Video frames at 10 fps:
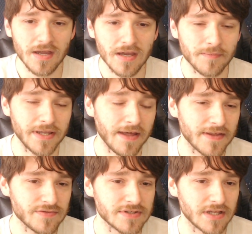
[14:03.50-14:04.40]
Yeah,
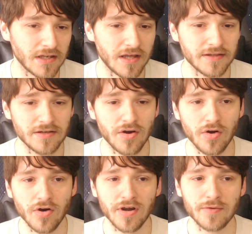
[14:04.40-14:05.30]
this was the London
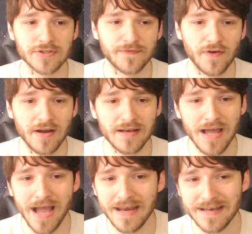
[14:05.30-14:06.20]
card. It was fun.
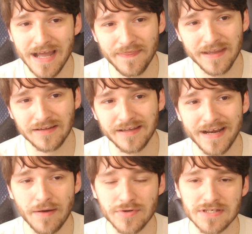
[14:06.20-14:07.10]
I did not think Leon
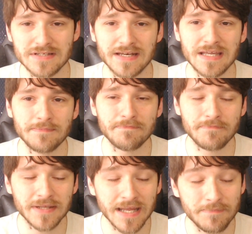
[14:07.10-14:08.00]
Edwards was going to
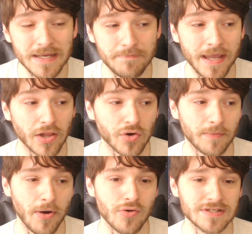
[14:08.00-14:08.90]
get beat pillar to
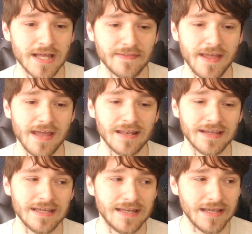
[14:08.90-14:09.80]
post like that,
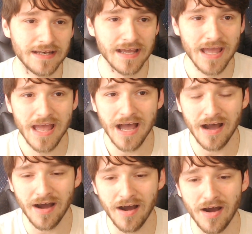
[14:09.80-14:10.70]
like he did.
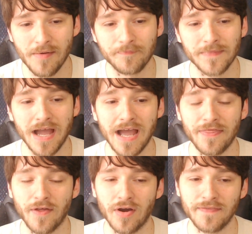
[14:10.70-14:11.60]
I
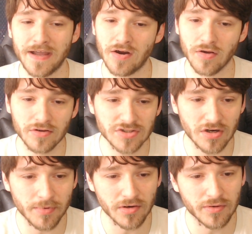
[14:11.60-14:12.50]
thought that Carlos
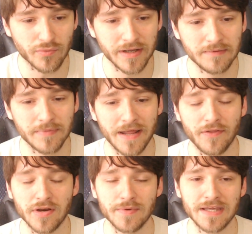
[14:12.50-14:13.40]
Ulberg would win, but I
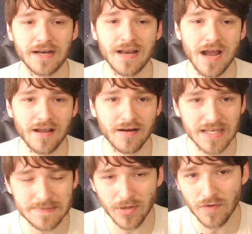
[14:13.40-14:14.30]
thought he would get a knockout
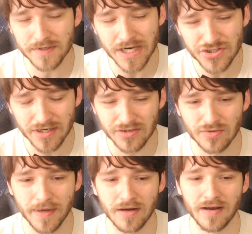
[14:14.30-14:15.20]
against Blachowicz. I should have knew
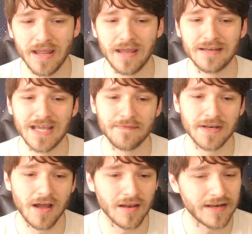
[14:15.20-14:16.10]
better. And Kevin
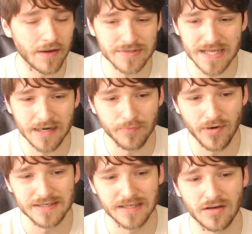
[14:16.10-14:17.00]
Holland, I was not
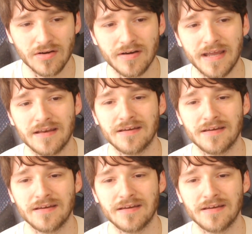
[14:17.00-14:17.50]
impressed at all. And